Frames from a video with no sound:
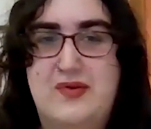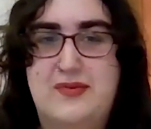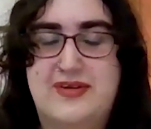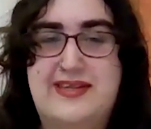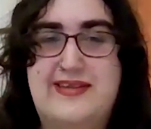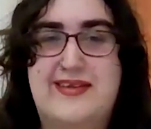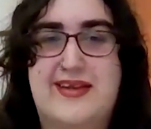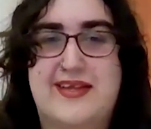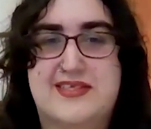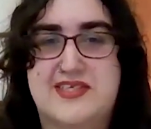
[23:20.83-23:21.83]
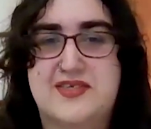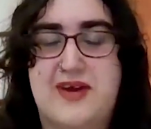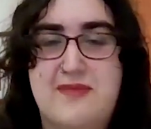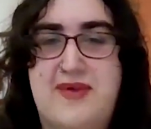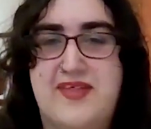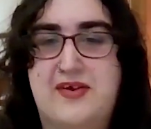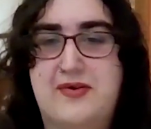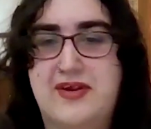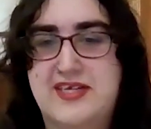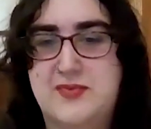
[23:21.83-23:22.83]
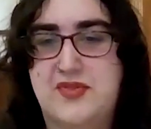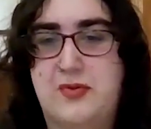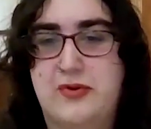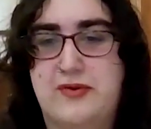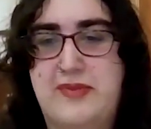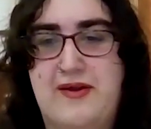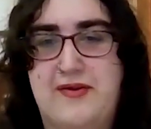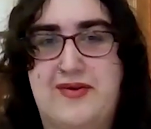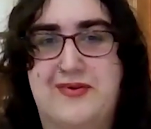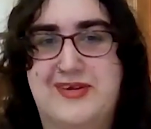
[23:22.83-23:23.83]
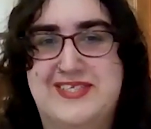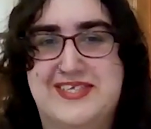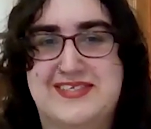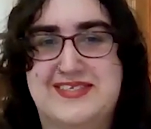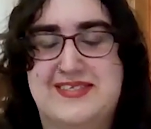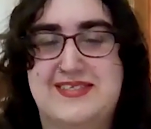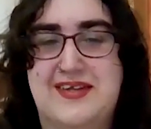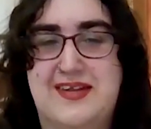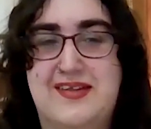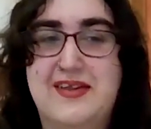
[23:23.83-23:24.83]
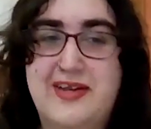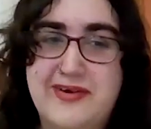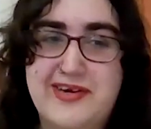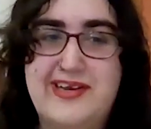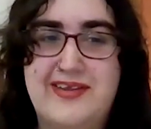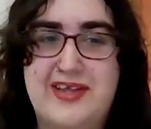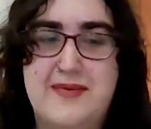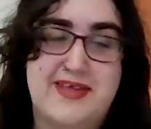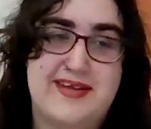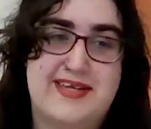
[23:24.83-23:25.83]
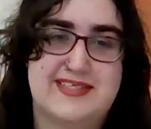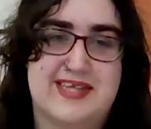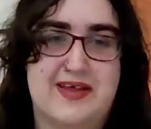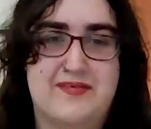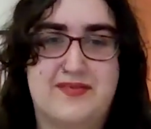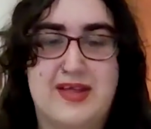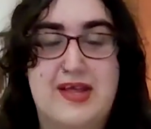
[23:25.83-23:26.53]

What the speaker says: which is described by the Greeks with the word perichoresis. The traditional image is of